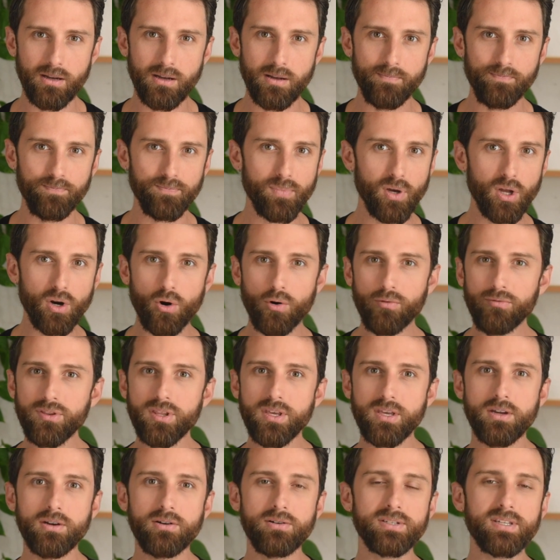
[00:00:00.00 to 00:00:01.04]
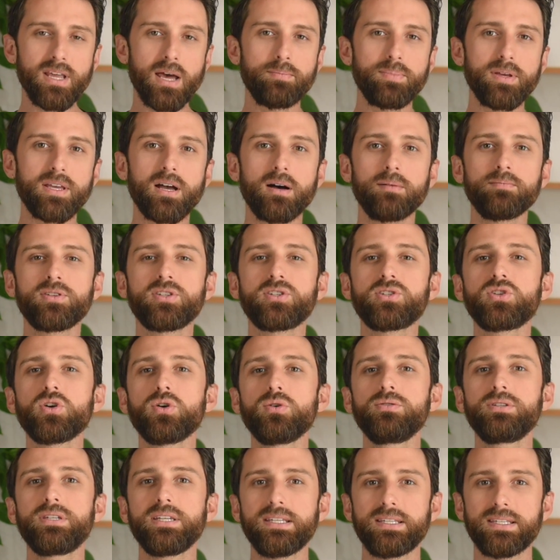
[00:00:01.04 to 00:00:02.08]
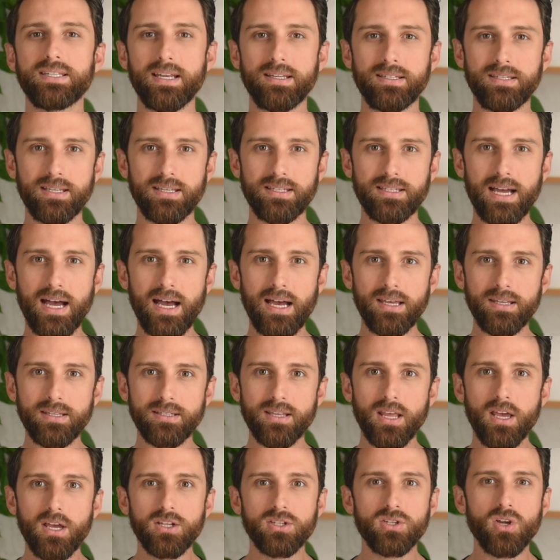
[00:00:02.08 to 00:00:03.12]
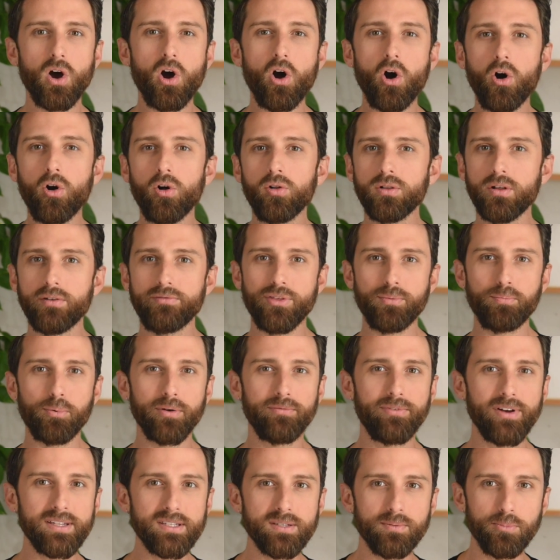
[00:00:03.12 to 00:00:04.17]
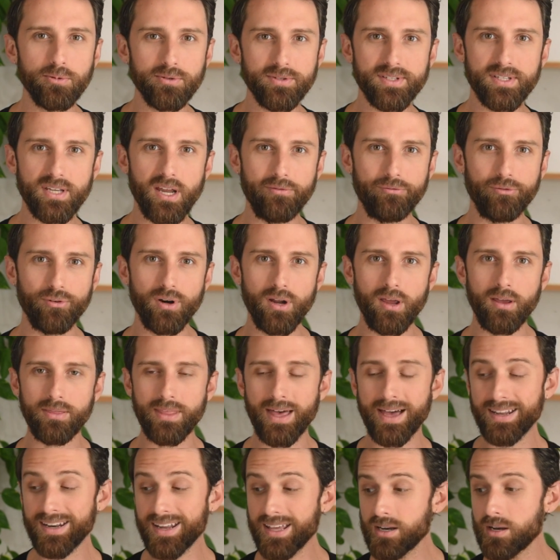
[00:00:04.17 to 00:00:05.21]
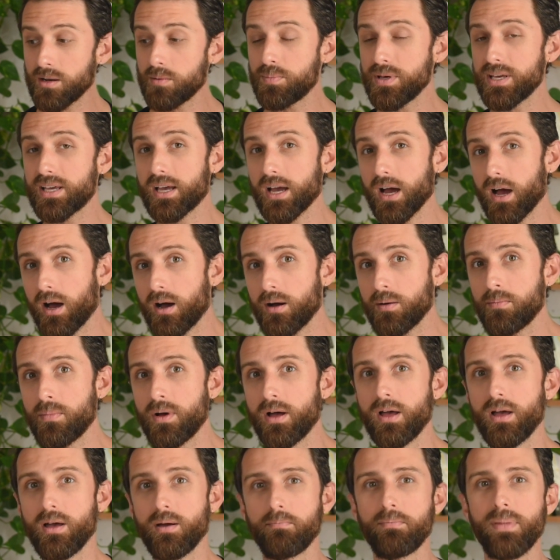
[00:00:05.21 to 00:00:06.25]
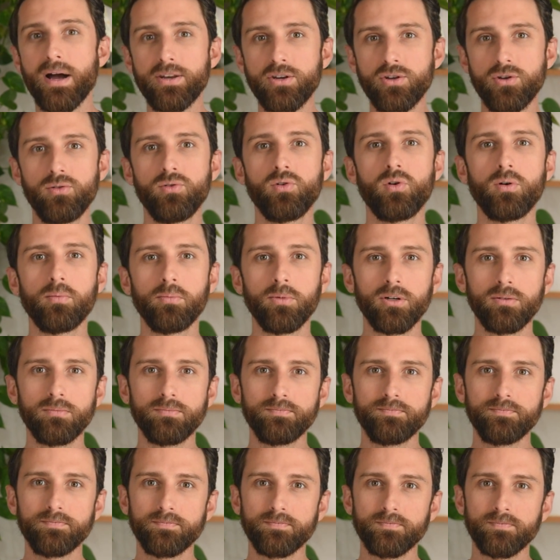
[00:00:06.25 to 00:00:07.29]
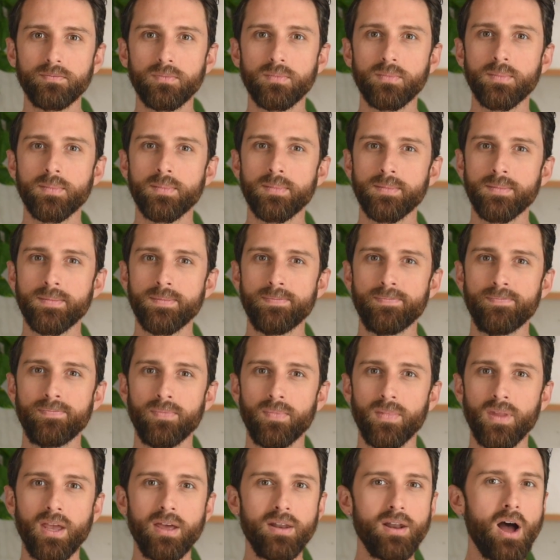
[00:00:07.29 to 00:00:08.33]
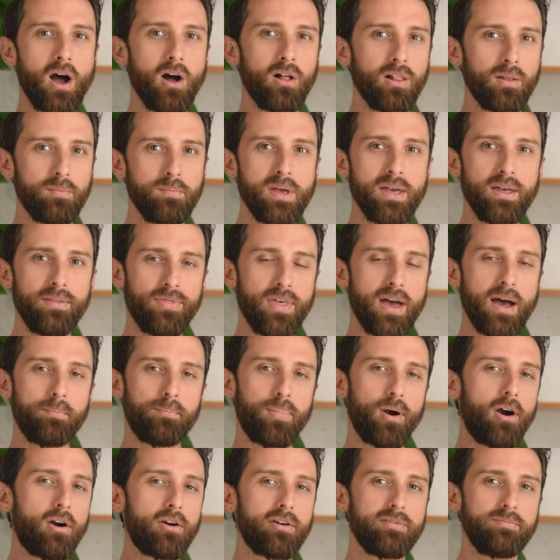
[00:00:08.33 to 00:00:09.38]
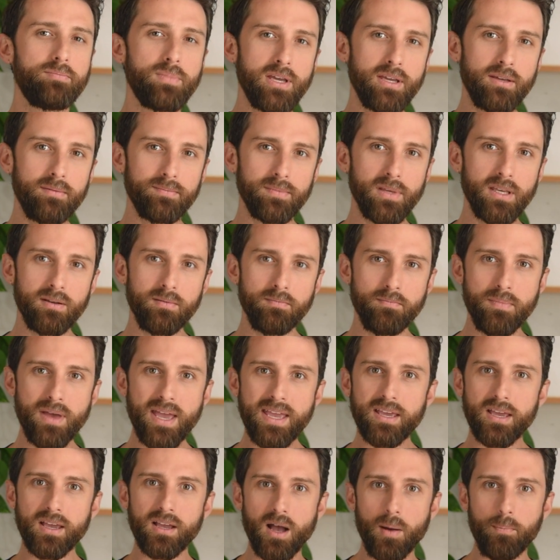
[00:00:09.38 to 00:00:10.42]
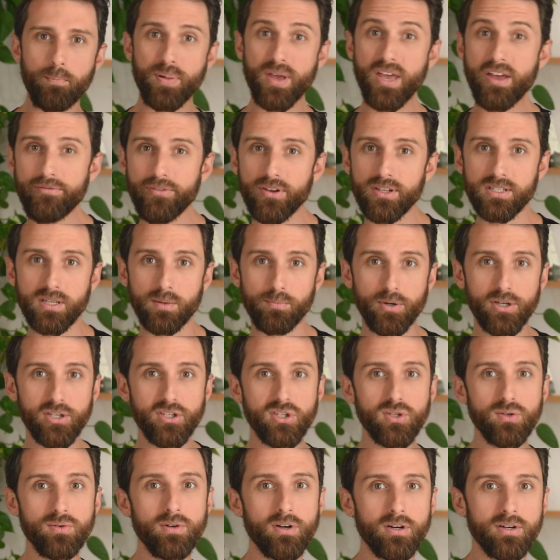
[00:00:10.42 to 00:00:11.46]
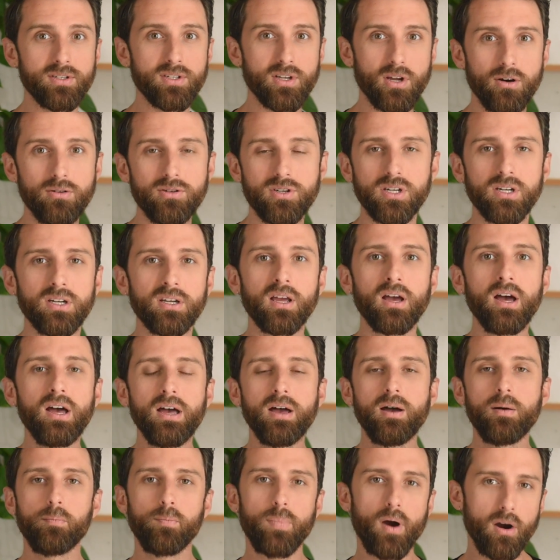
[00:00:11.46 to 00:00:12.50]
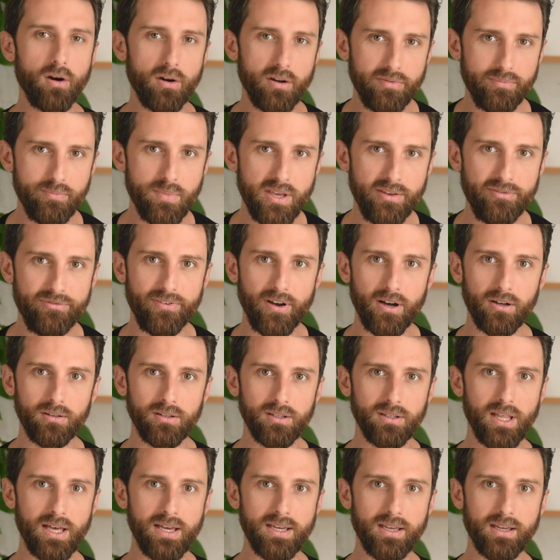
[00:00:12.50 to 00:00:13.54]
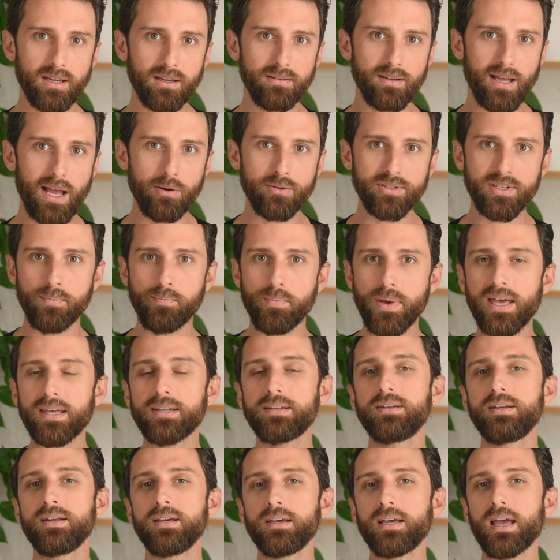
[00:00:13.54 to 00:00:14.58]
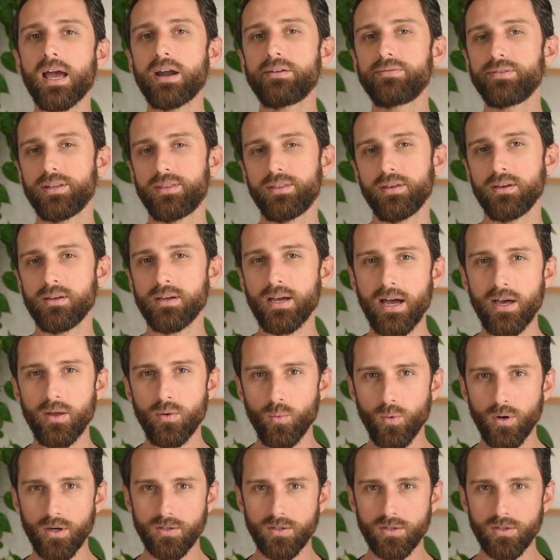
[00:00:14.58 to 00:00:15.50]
But over the years, I'd become so desensitized to all of the preventable suffering that it had become my new normal. And I'll admit that part of me, in making a pivot to pursue nurse coaching, part of me felt like I was abandoning everything I had worked